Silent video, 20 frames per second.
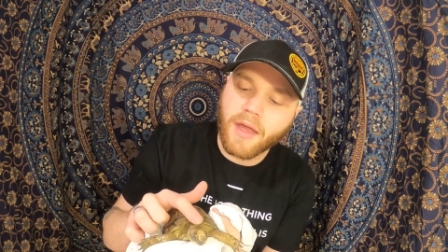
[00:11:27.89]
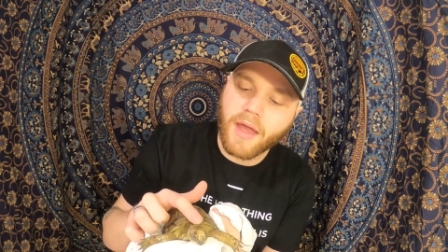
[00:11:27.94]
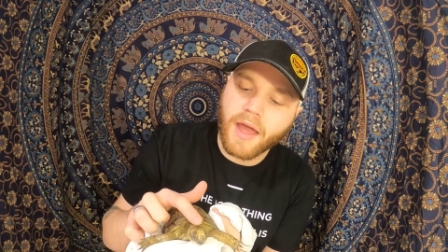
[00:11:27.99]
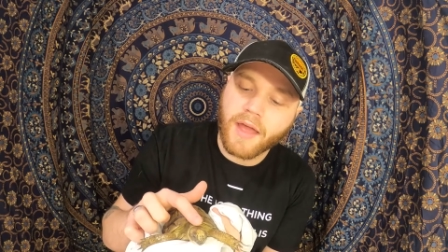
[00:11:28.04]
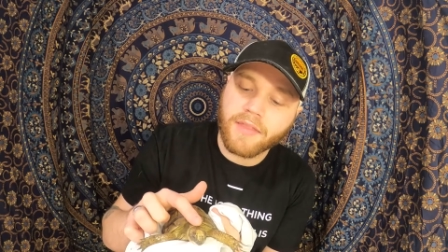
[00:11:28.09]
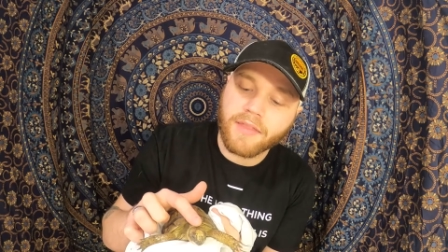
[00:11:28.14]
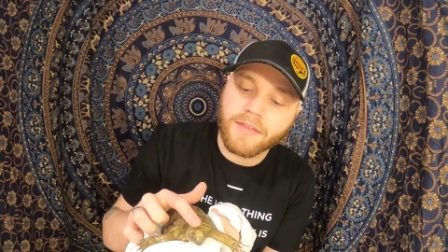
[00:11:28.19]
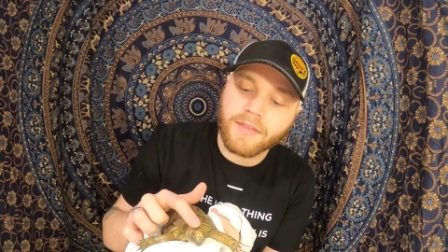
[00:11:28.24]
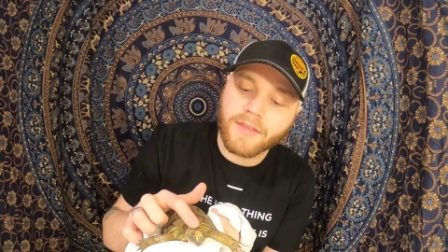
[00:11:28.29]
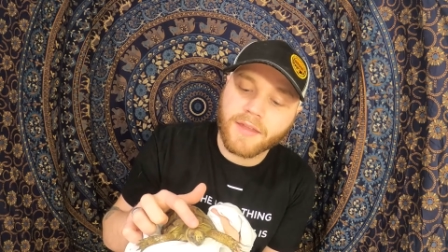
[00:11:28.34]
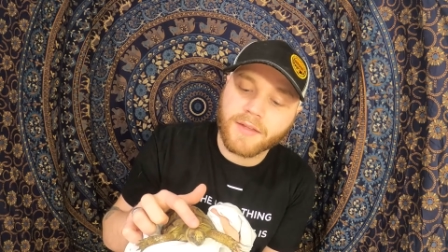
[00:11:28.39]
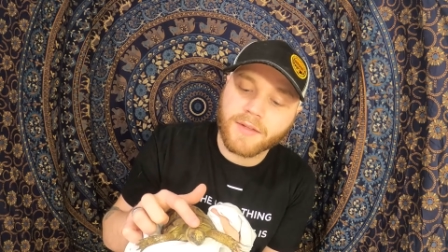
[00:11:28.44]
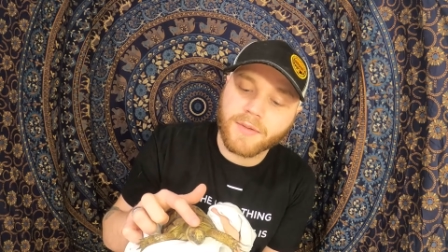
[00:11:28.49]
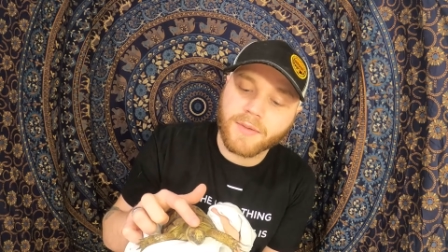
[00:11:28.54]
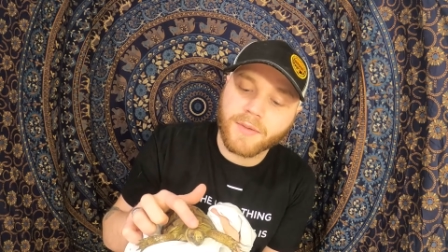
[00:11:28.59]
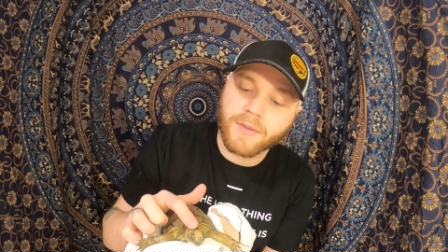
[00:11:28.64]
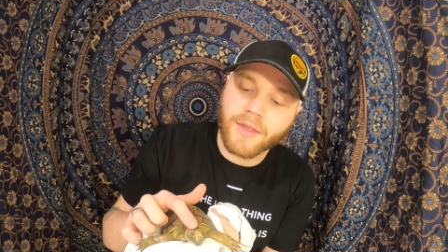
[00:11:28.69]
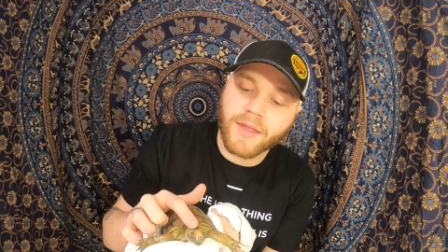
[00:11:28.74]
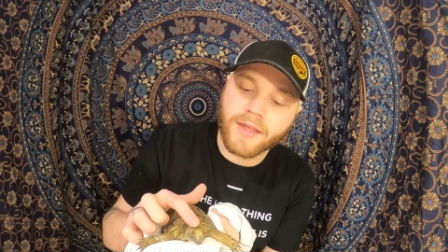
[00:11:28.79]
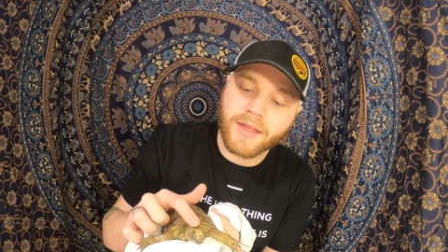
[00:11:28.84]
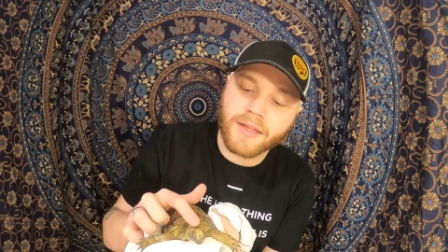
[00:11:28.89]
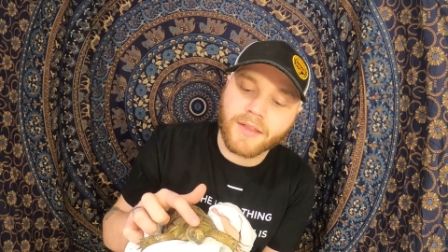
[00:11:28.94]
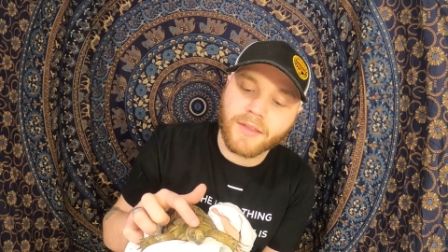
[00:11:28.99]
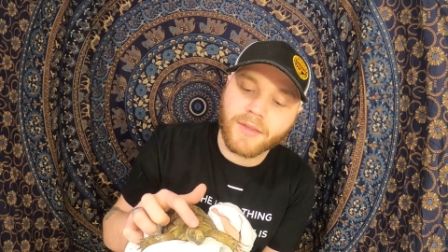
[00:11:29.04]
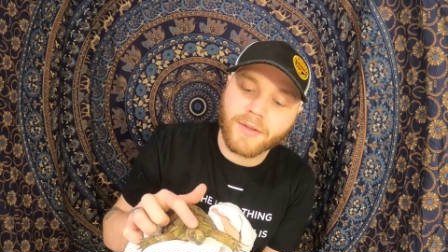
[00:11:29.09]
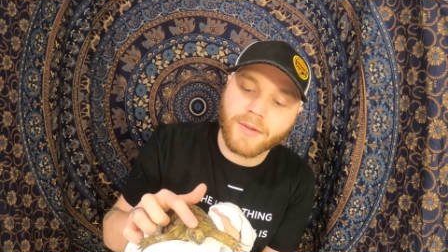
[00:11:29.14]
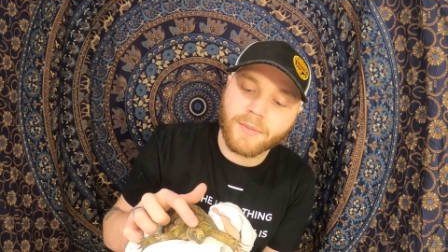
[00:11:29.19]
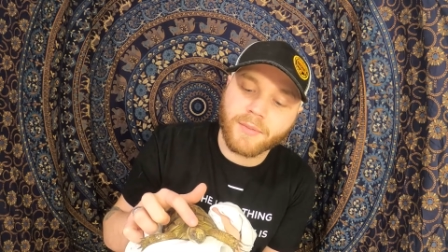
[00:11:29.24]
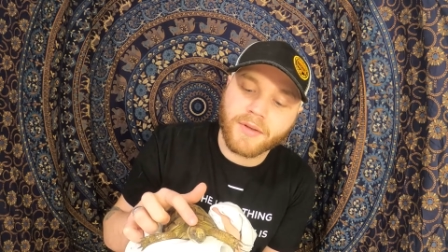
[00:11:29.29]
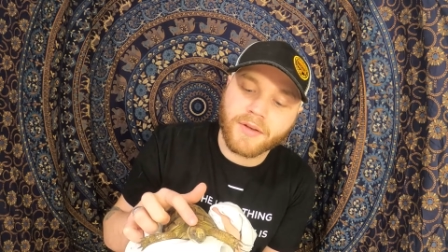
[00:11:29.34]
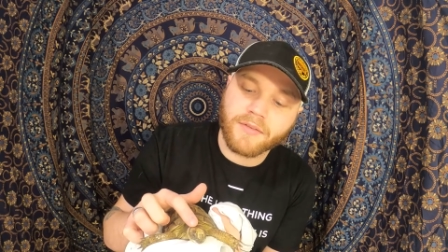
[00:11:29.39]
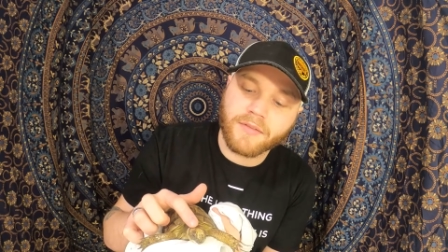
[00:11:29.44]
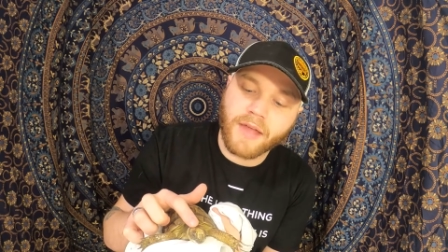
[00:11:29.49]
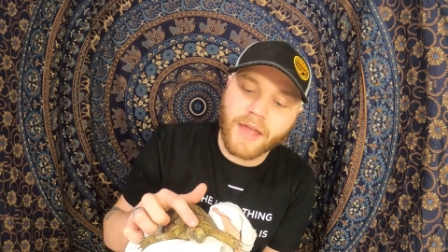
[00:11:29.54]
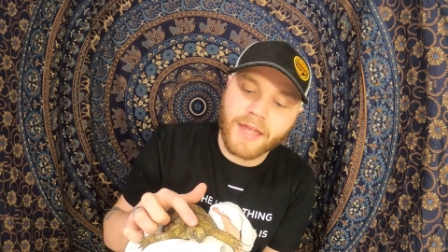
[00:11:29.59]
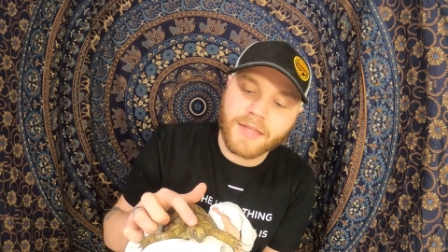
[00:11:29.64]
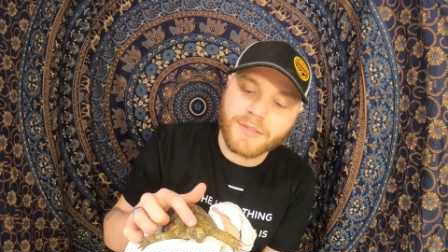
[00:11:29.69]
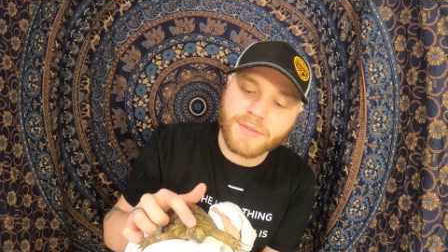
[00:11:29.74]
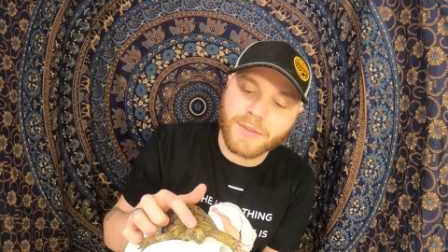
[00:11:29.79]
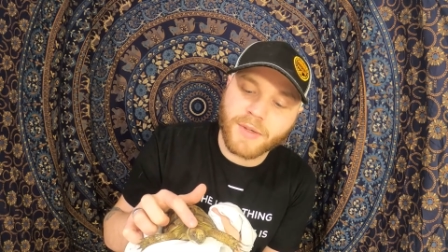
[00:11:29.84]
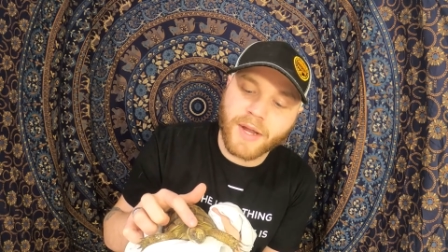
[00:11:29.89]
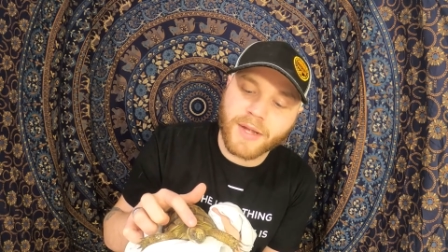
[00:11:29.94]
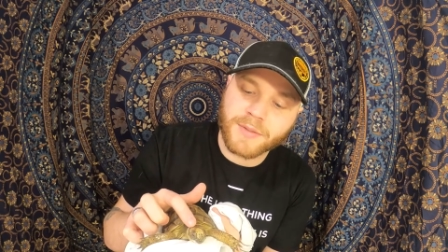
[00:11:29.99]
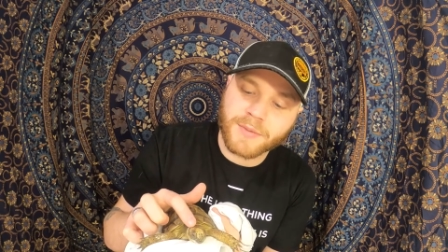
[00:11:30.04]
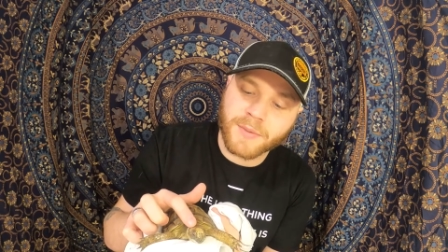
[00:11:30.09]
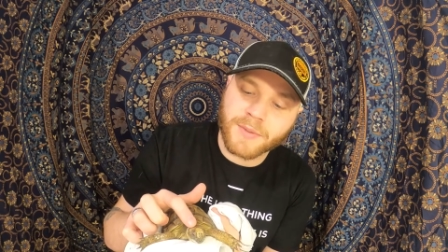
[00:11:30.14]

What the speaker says: I think they do like a little bit of a head scratch